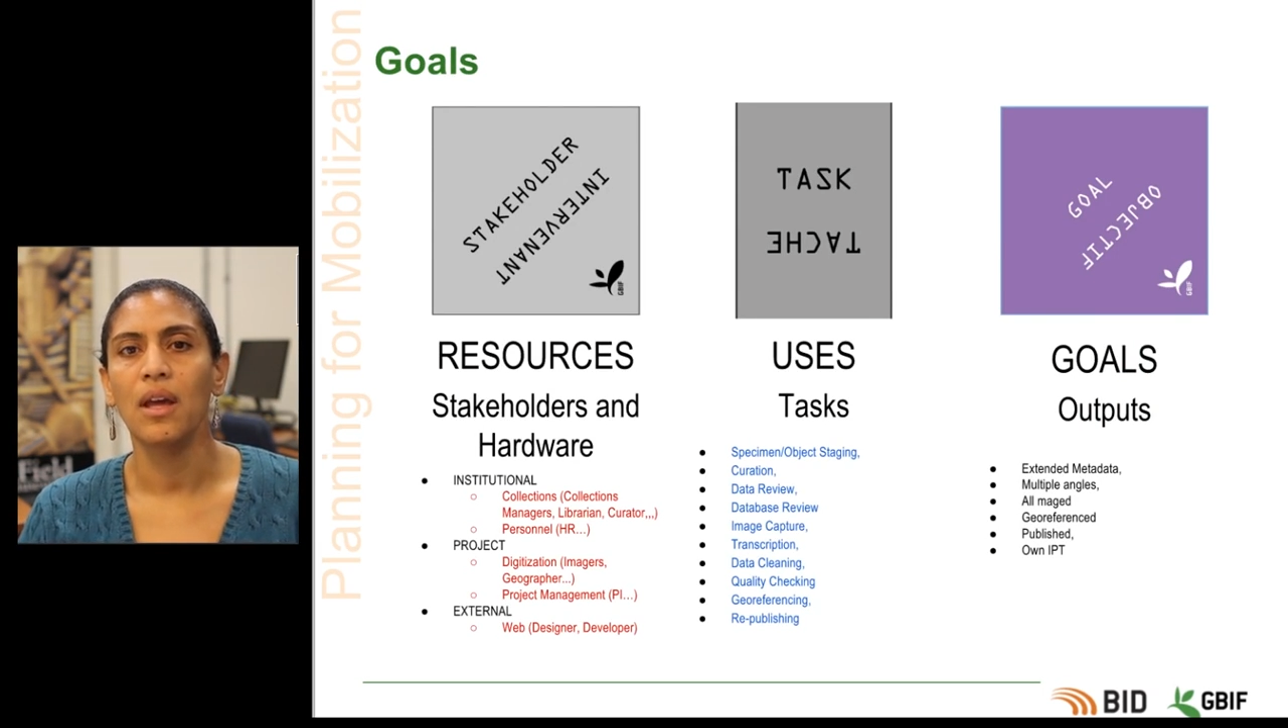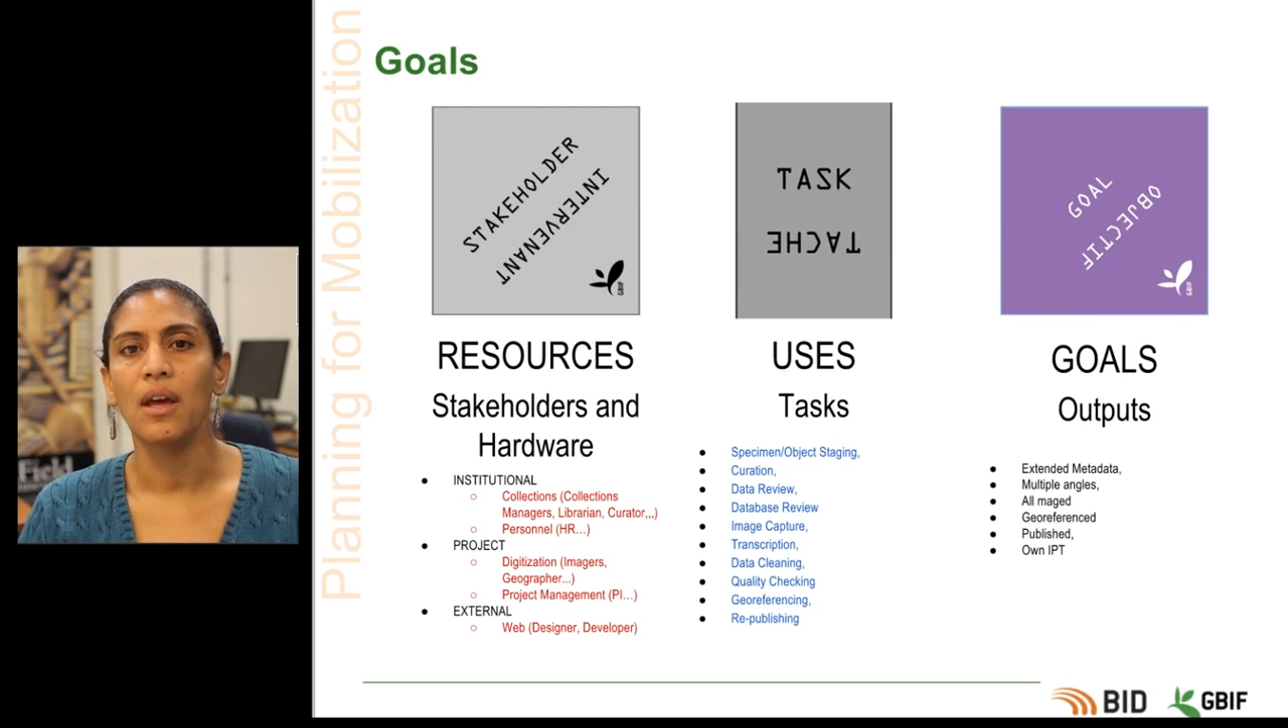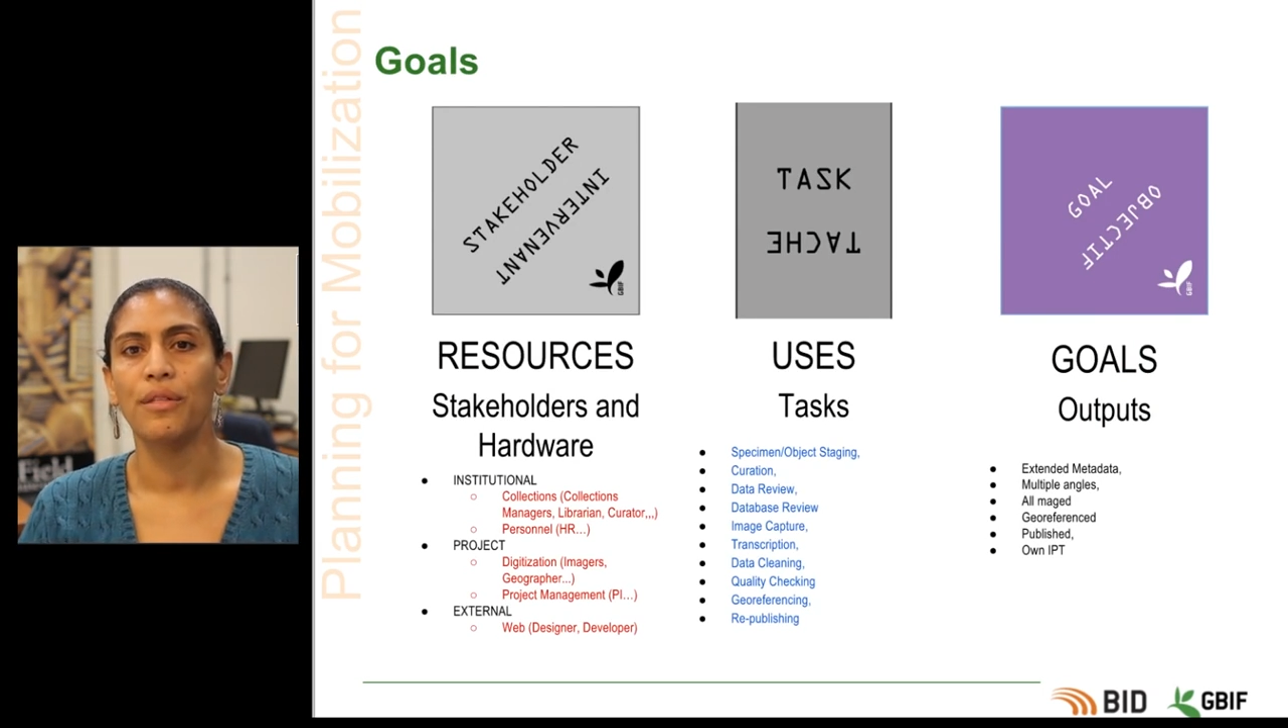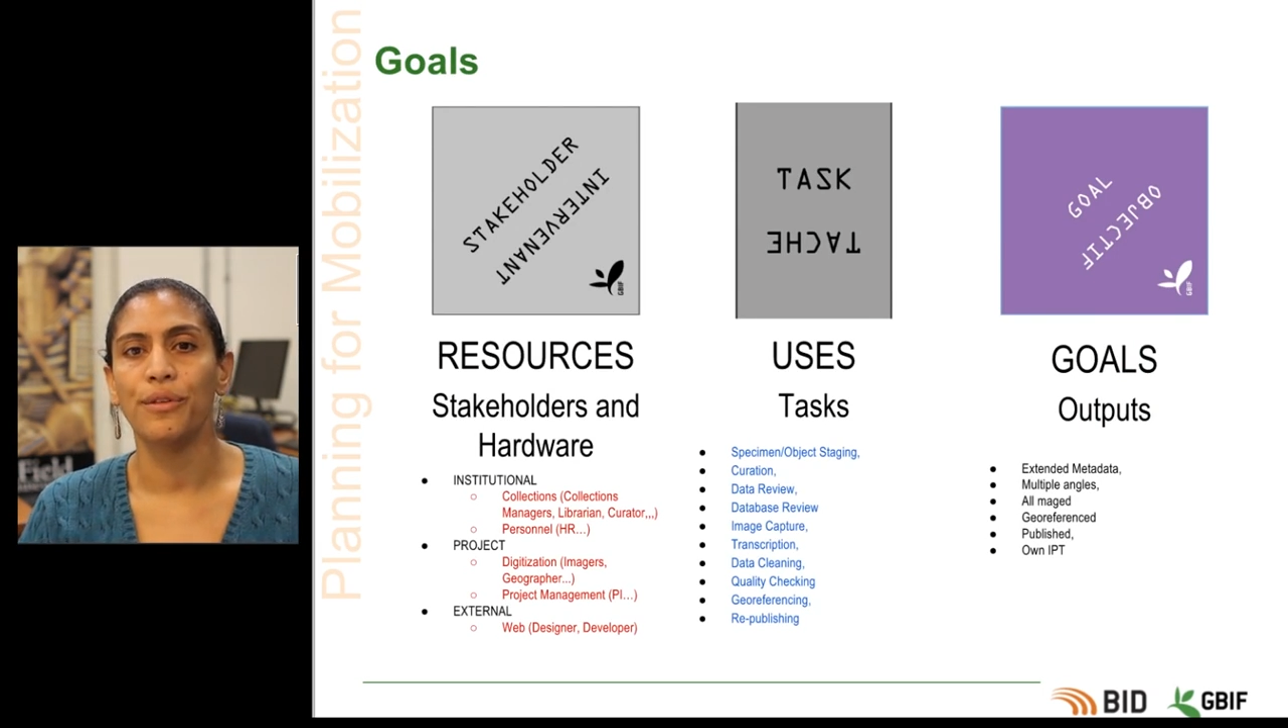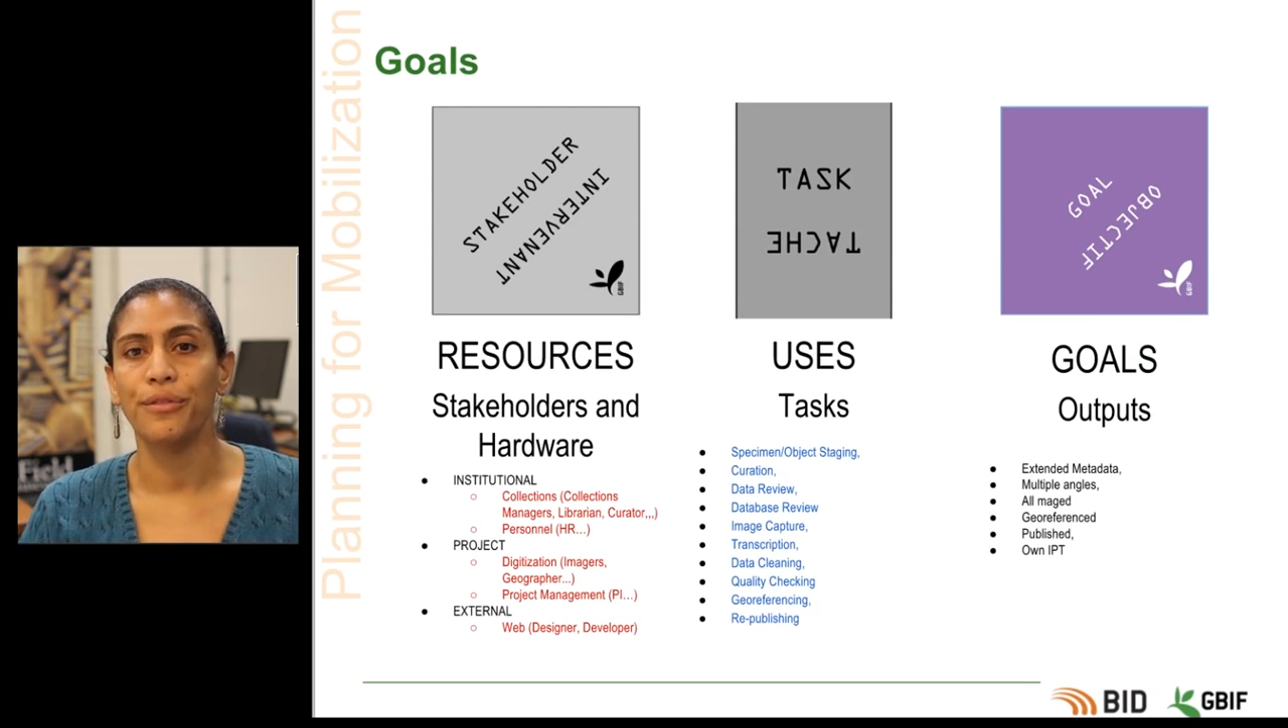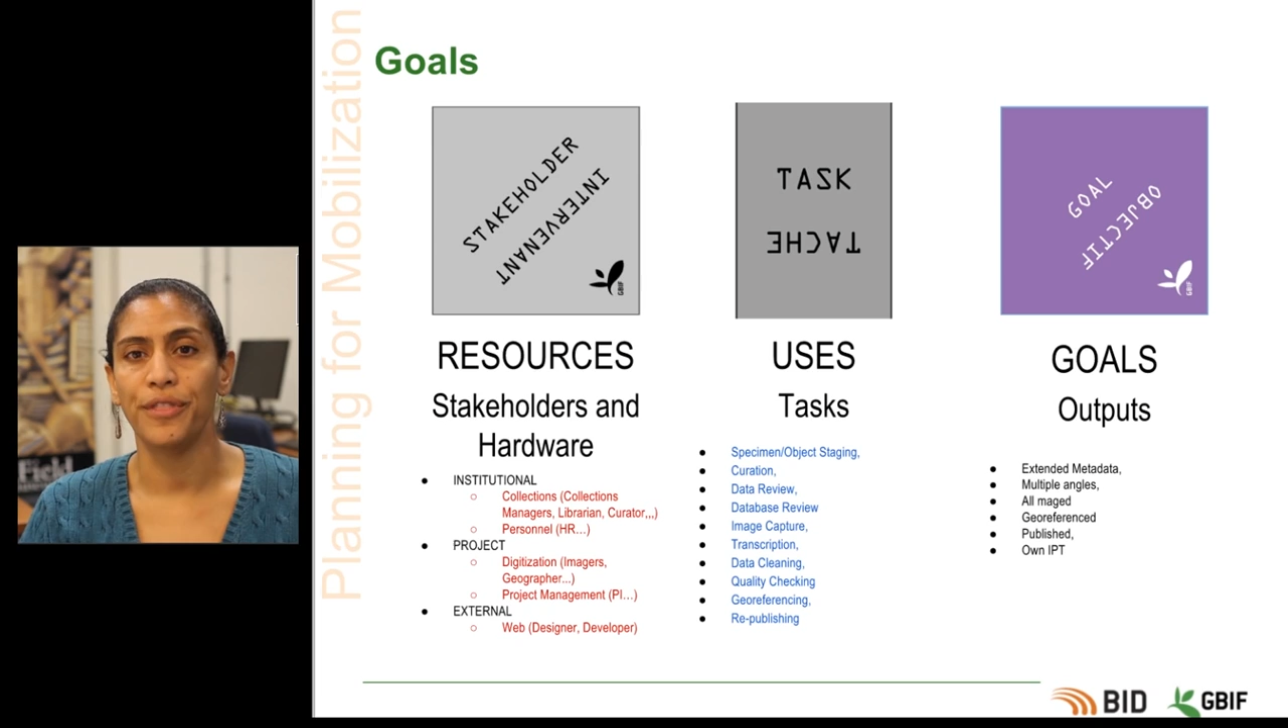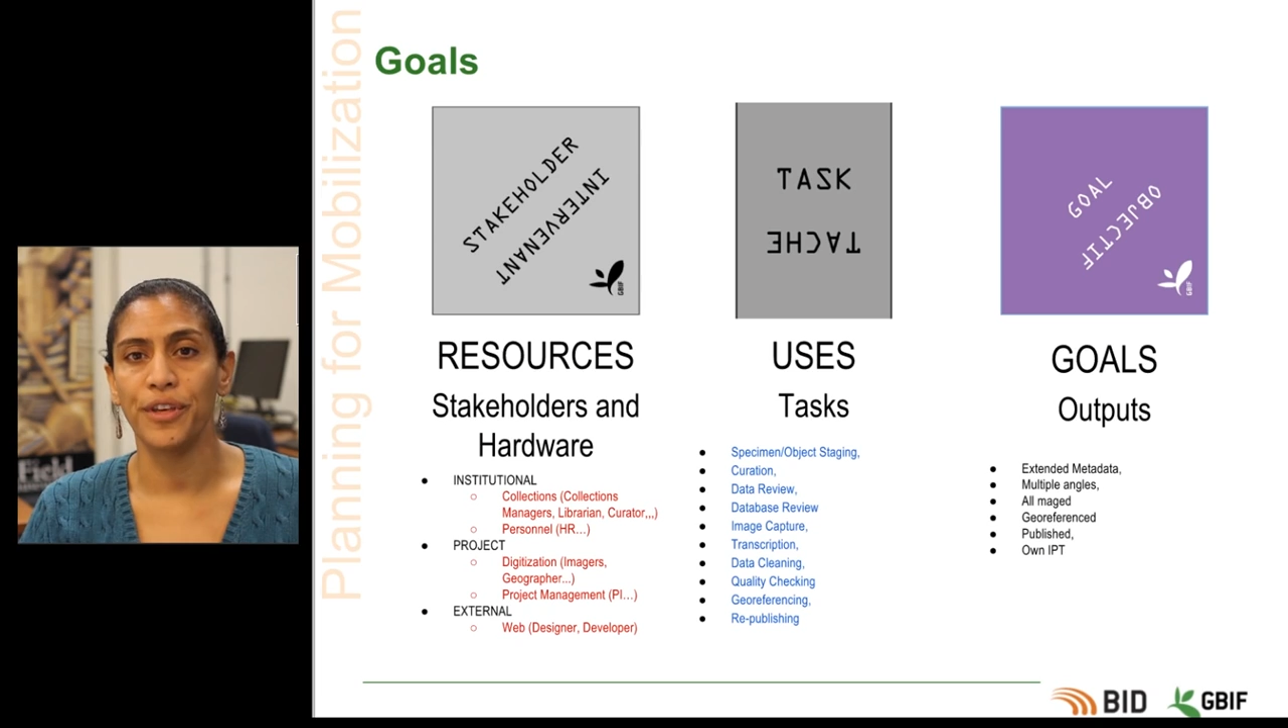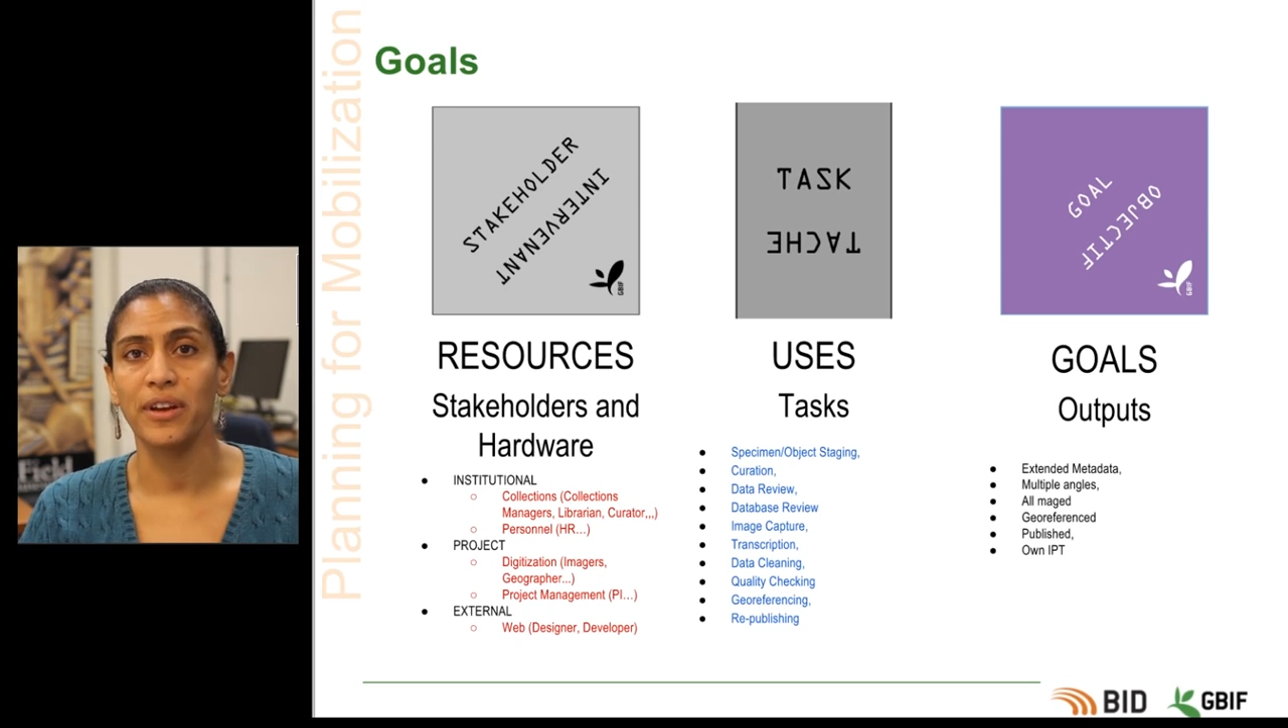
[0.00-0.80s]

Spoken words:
The third